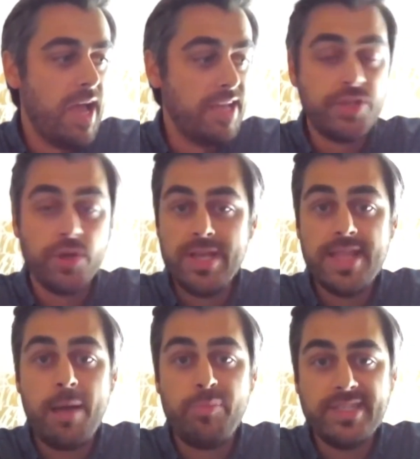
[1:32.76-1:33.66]
And so
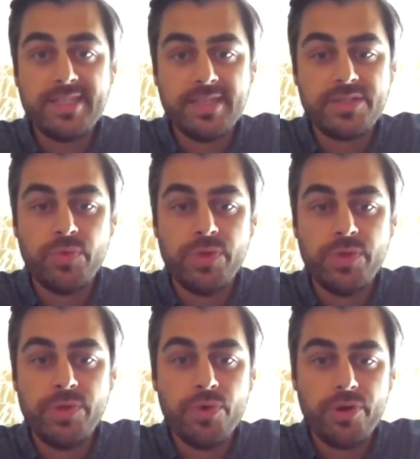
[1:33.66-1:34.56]
in that business, we
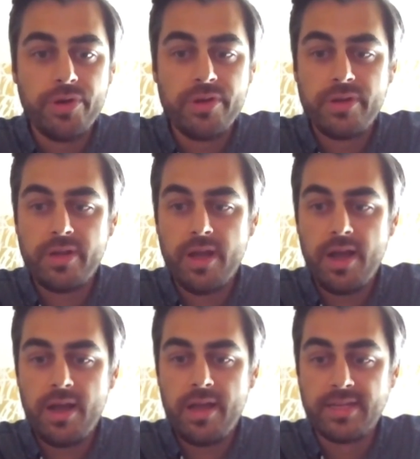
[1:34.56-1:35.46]
were
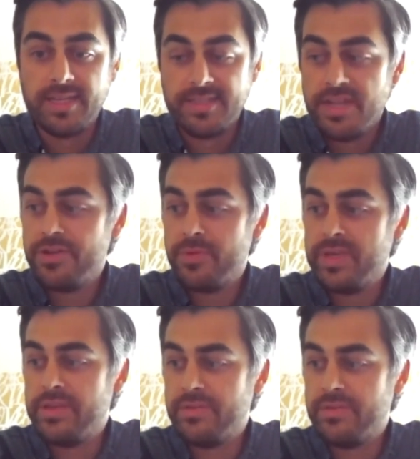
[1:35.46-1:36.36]
uh, and continue to
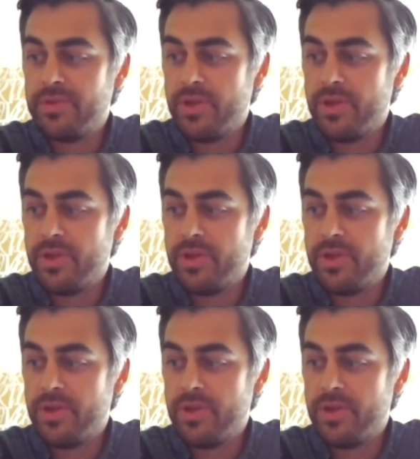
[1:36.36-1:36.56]
be,